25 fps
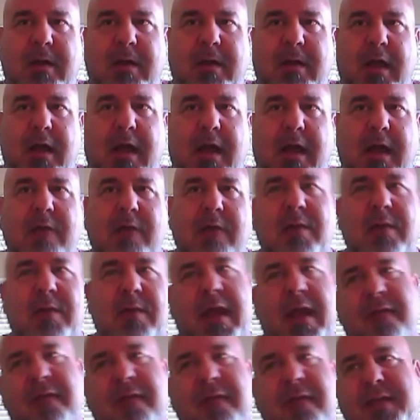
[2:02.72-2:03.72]
I would
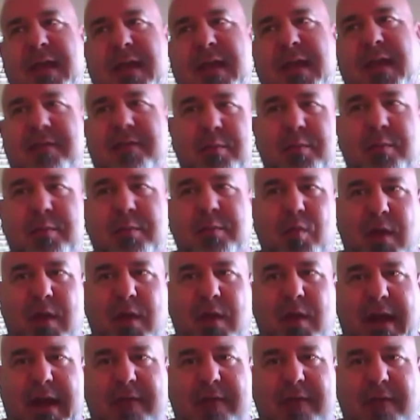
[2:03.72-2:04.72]
have to have, number one, I'd
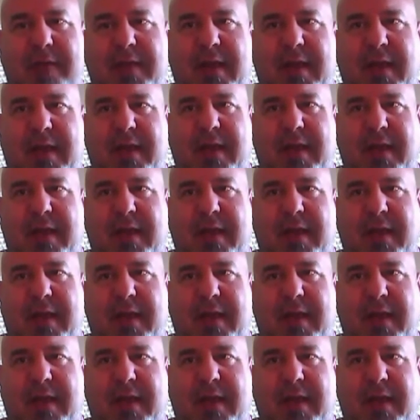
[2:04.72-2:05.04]
have to have a